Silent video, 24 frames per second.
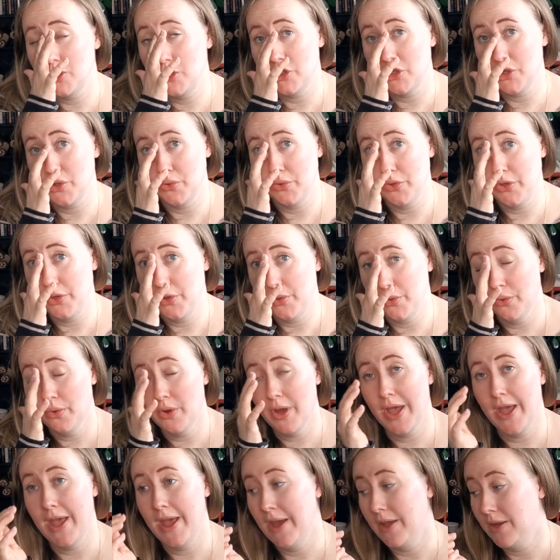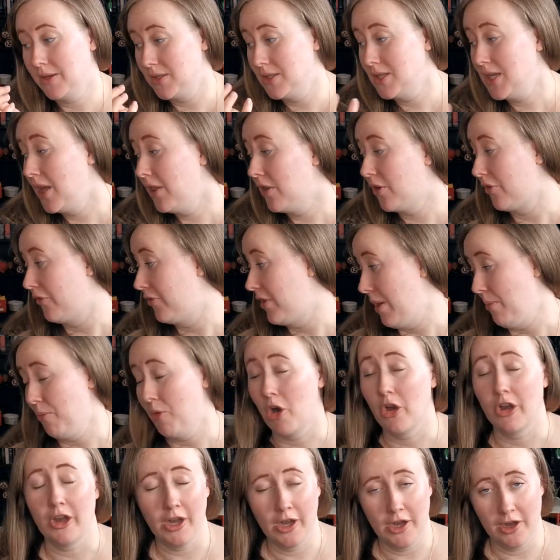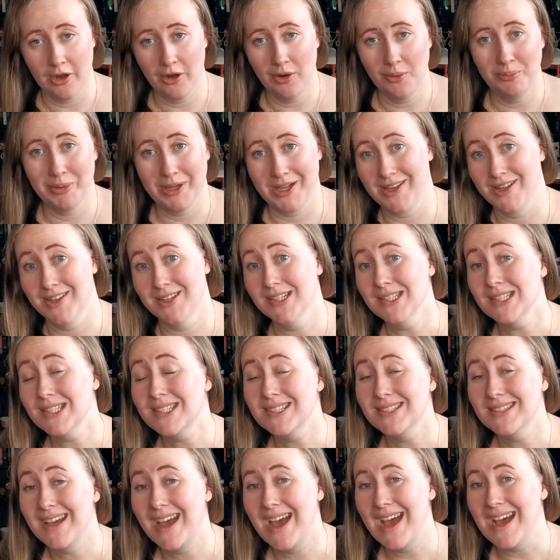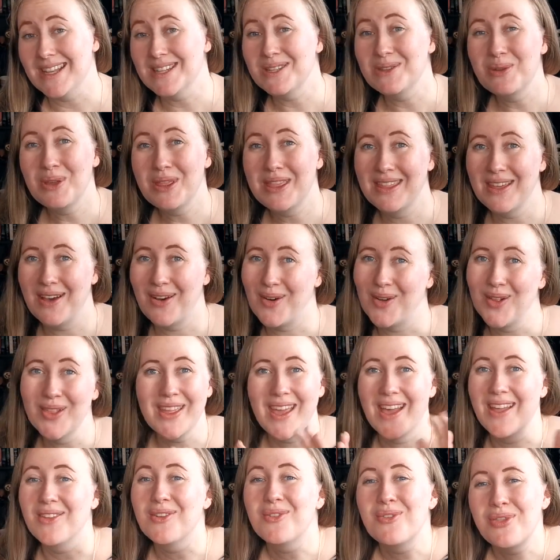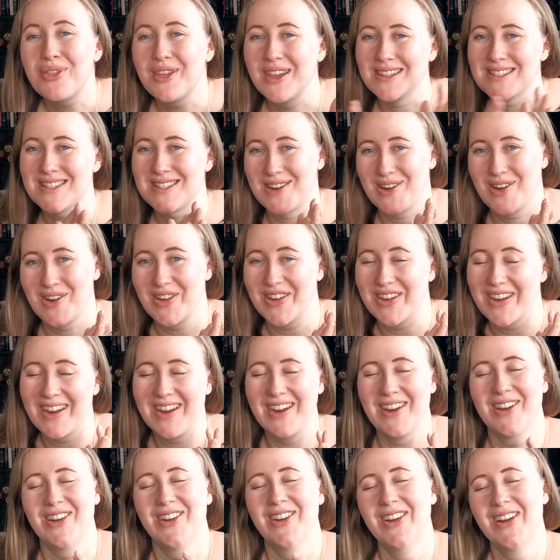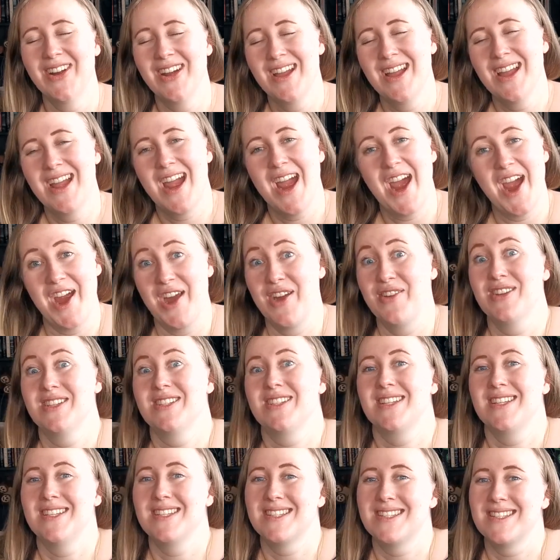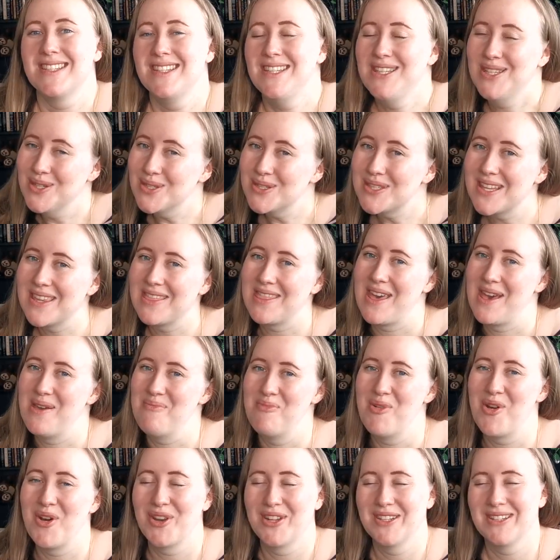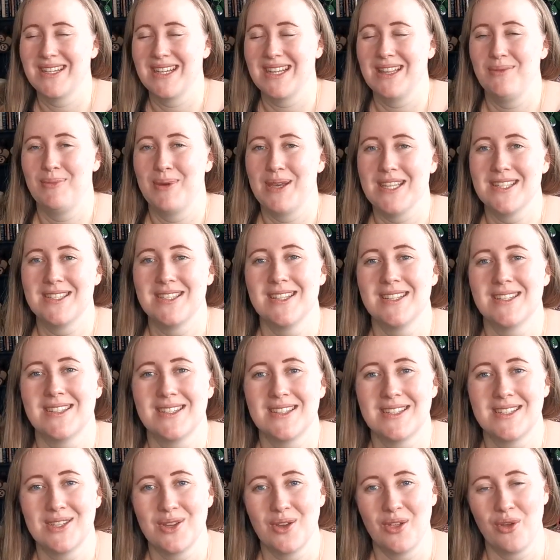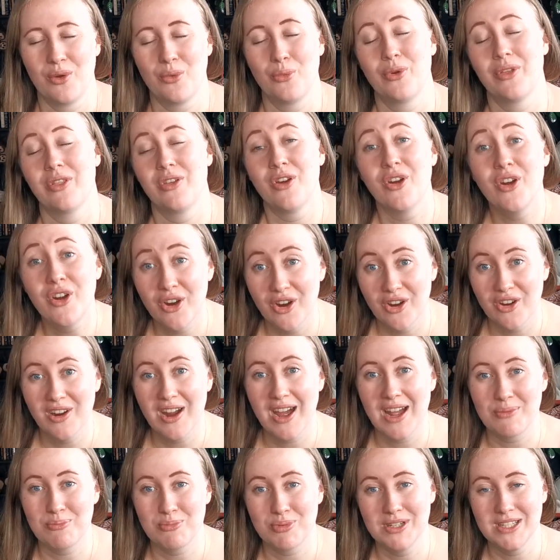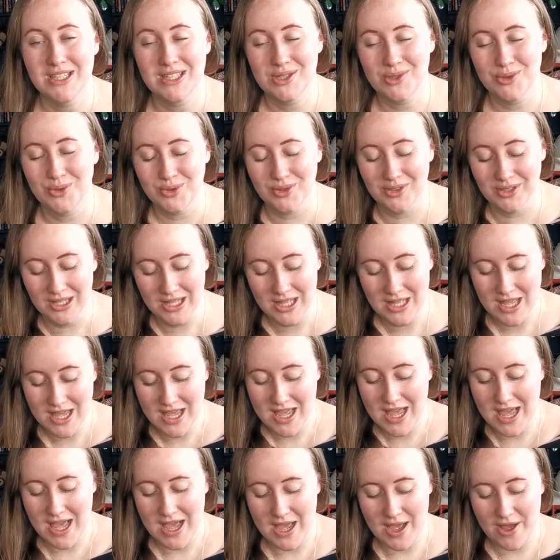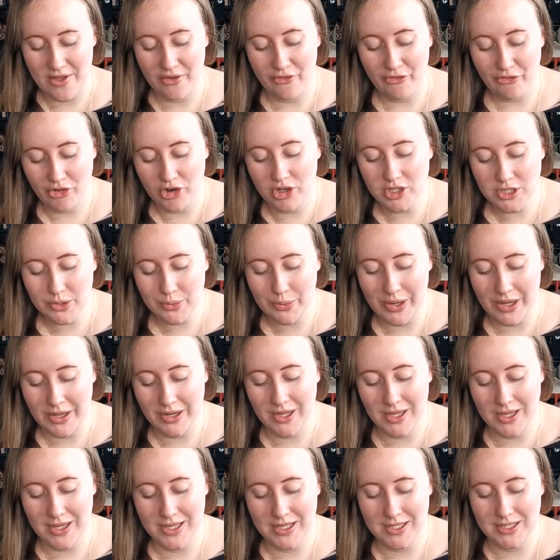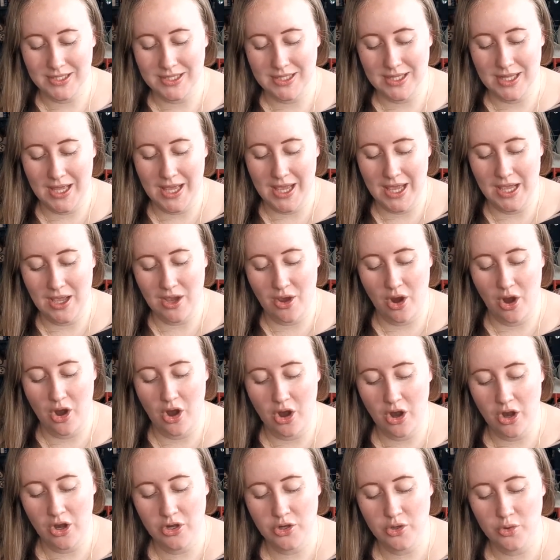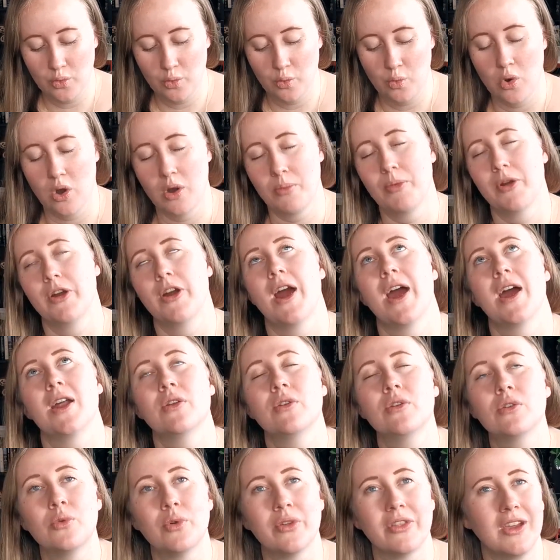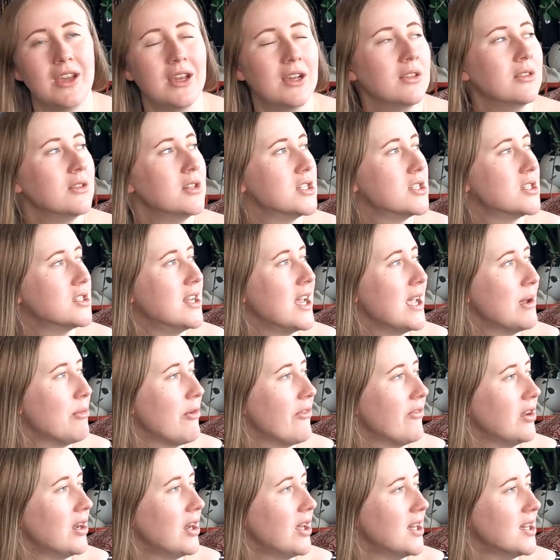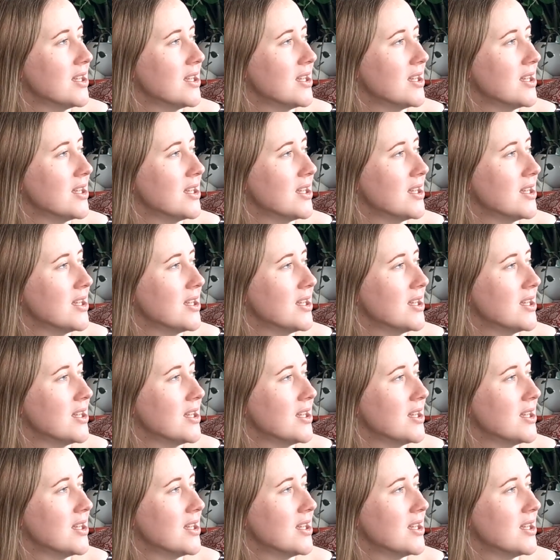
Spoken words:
to show you, and neither of them are here because, as with all the other things that aren't here, Iris is using them on a daily basis. So they're with her at preschool. The first one is a Heartwarmer. I don't know what the English name of it